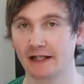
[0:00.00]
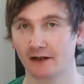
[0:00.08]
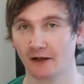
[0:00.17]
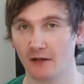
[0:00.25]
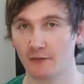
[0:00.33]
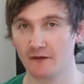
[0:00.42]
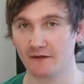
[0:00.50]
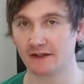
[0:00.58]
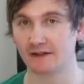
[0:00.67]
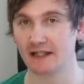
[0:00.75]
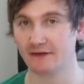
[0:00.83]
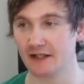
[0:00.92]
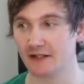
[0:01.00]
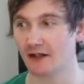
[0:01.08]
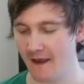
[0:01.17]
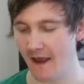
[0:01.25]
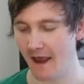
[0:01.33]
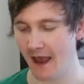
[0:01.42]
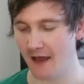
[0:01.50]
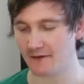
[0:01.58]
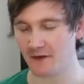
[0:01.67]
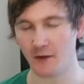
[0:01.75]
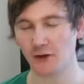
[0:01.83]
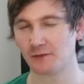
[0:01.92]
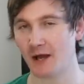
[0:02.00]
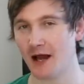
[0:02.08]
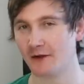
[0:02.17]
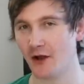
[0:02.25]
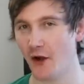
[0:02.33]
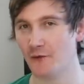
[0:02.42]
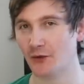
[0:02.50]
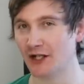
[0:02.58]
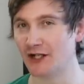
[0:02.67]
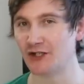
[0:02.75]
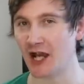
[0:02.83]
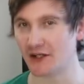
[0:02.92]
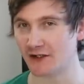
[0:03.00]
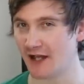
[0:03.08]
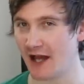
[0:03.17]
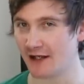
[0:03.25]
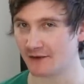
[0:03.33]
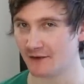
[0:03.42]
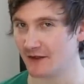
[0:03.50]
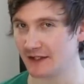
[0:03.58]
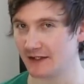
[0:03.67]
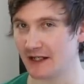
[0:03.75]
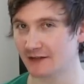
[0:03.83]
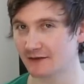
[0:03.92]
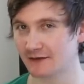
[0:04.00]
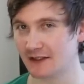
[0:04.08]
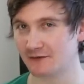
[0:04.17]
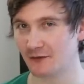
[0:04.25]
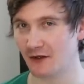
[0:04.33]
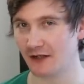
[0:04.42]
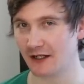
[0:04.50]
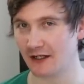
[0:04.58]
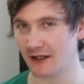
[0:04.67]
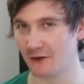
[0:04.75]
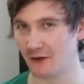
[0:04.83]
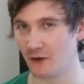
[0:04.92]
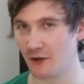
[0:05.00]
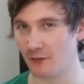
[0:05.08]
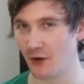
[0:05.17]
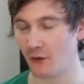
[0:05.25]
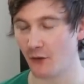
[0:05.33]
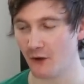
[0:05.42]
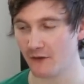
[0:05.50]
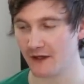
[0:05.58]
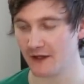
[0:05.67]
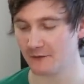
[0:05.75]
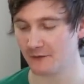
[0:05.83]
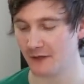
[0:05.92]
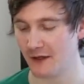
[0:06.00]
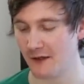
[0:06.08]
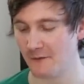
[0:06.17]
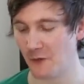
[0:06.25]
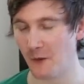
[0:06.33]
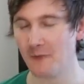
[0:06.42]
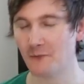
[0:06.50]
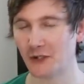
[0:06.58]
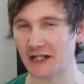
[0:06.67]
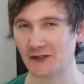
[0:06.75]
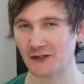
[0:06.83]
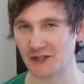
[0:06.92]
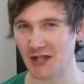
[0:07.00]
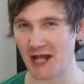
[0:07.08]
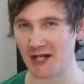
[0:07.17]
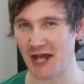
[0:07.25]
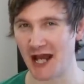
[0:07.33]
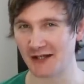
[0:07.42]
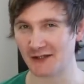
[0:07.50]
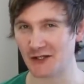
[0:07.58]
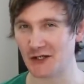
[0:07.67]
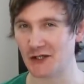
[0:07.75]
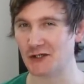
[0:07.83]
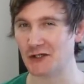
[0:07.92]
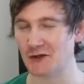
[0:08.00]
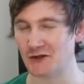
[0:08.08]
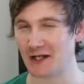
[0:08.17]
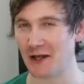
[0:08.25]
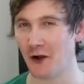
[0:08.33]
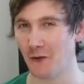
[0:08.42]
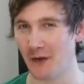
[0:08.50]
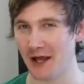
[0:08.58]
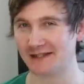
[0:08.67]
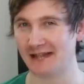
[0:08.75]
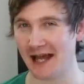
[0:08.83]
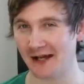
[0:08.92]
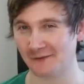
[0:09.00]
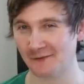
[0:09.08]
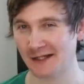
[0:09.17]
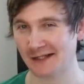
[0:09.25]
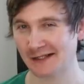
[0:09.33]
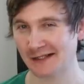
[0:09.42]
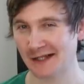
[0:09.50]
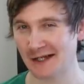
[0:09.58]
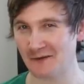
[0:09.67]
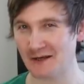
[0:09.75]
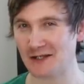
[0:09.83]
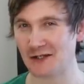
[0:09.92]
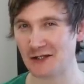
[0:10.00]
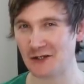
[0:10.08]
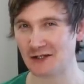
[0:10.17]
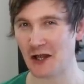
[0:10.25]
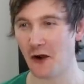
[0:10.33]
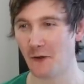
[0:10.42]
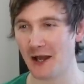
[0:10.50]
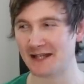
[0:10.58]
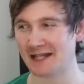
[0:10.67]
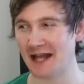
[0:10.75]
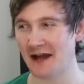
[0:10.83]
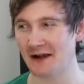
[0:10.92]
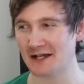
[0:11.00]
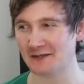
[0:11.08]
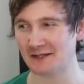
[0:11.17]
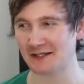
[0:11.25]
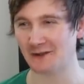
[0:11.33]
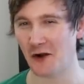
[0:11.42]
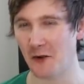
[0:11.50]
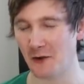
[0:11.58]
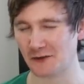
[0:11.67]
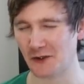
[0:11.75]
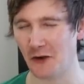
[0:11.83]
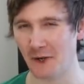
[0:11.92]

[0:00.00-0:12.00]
lot of movies and TV shows. And for the most part, no money changes hands with these deals. It's more like, you know, a quid pro quo thing. But mm. when money does change hands, you can usually always tell. And the reason you can usually always tell is because it's almost always